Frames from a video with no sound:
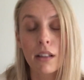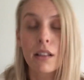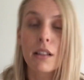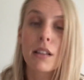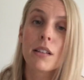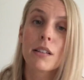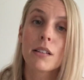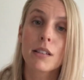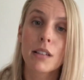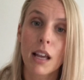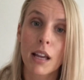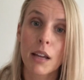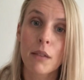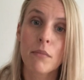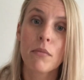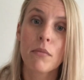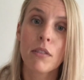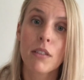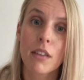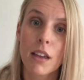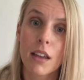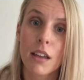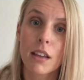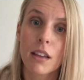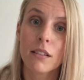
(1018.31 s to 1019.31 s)
the same
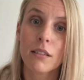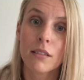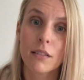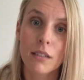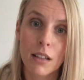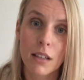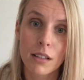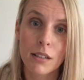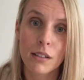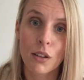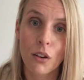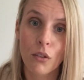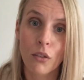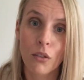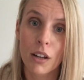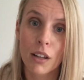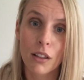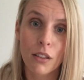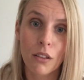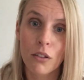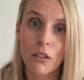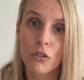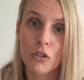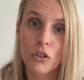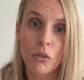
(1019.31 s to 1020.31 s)
thing necessarily
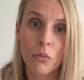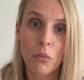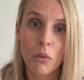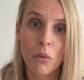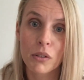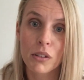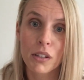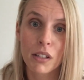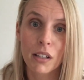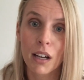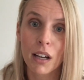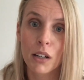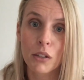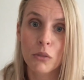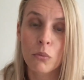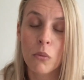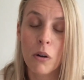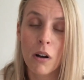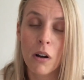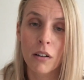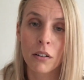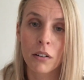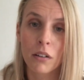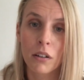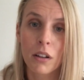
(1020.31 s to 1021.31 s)
that she was in Act
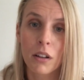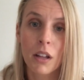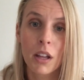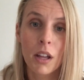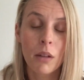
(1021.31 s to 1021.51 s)
1,